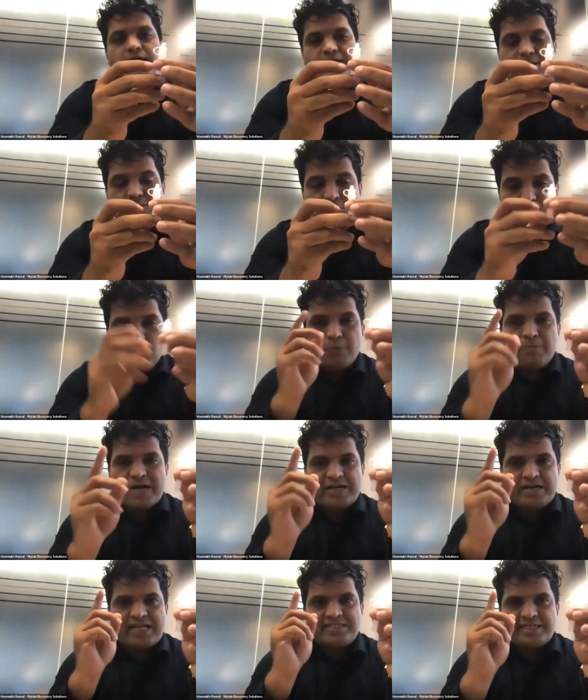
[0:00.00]
The good
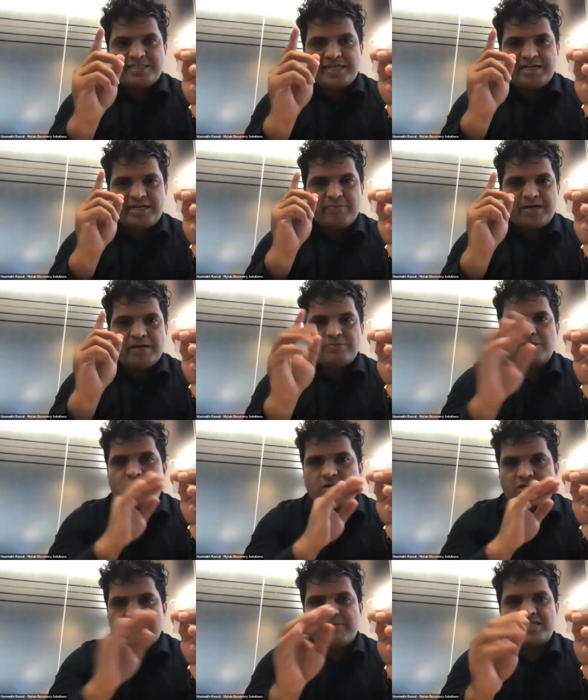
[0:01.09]
part, as I said, it becomes a
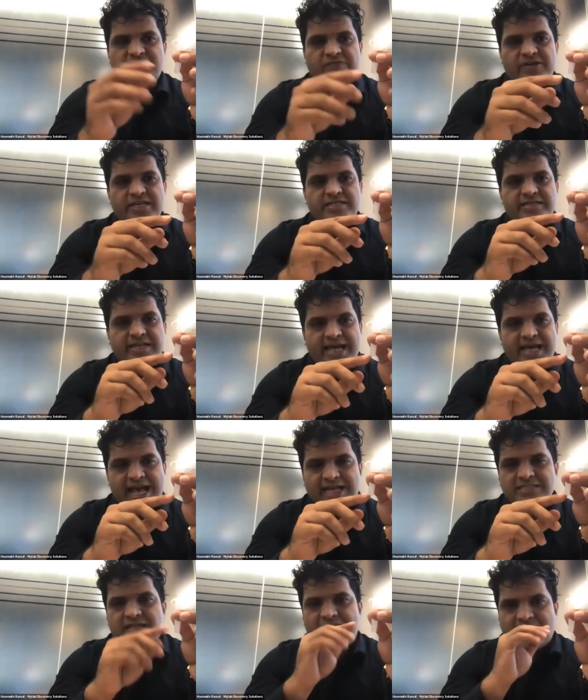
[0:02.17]
contamination free. It
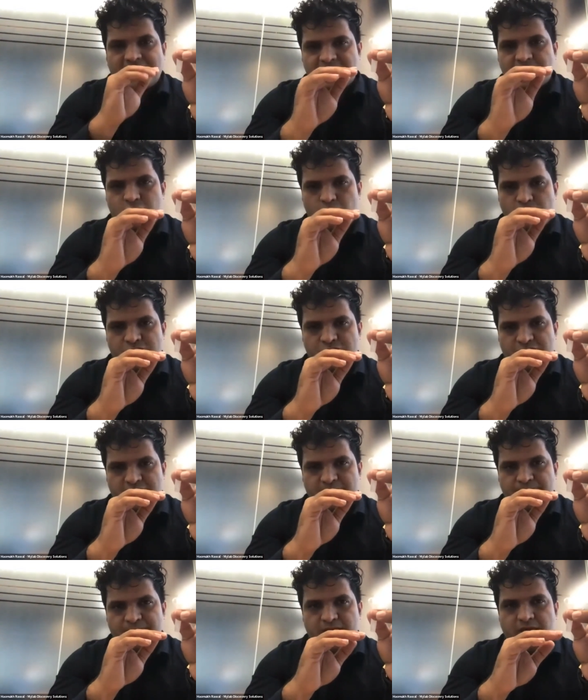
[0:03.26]
has a lysis
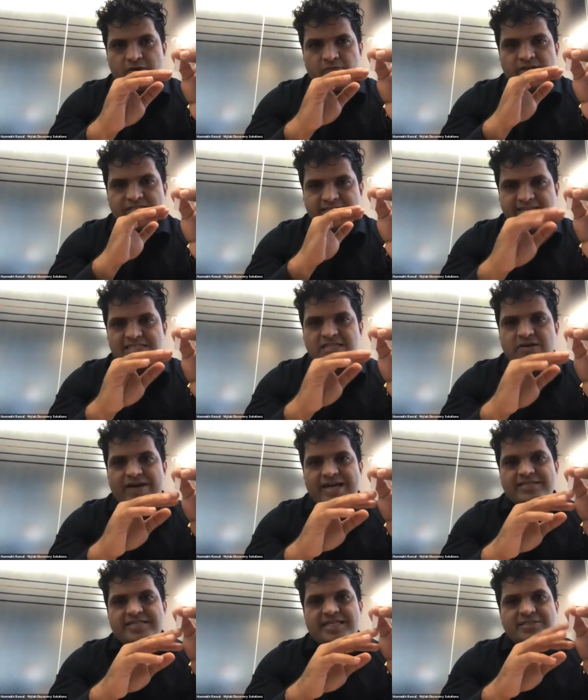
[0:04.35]
solution, which kills the
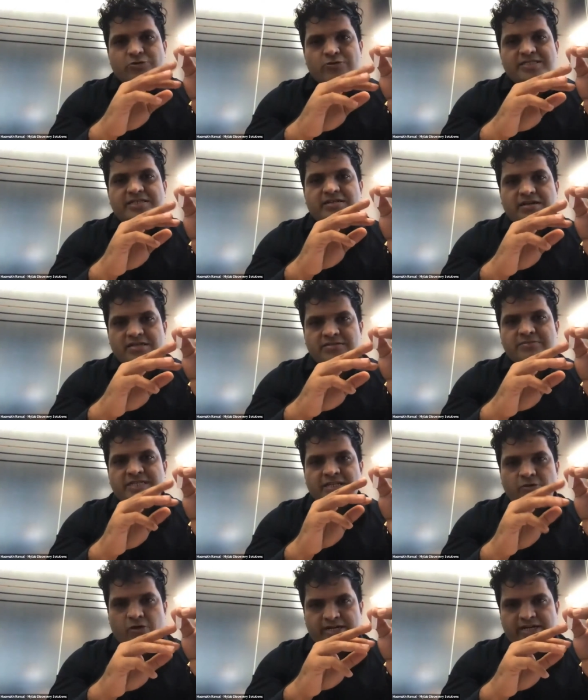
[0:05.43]
virus as soon as it comes
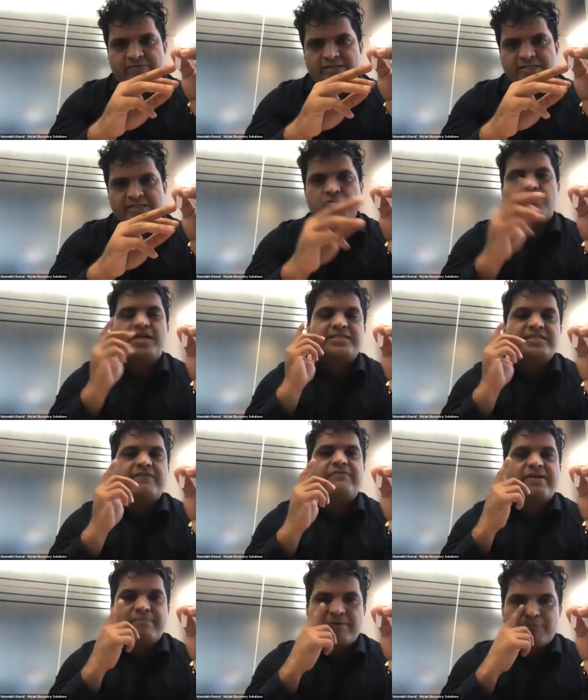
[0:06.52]
in contact with this. So let's say
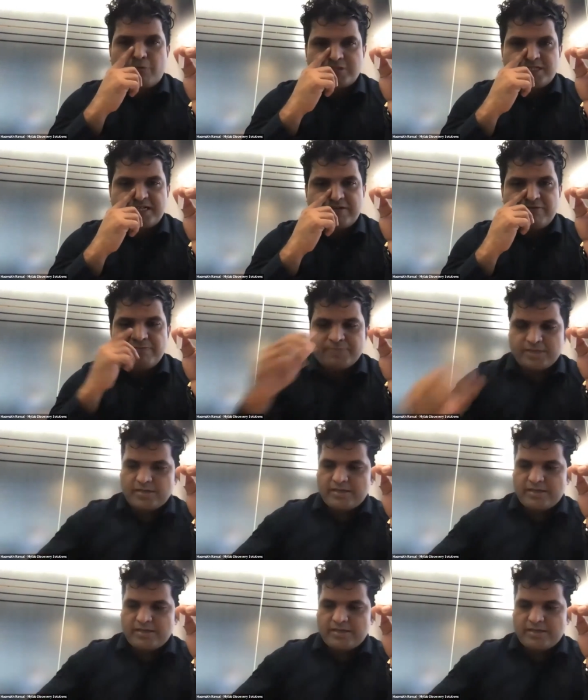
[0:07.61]
if I am a positive,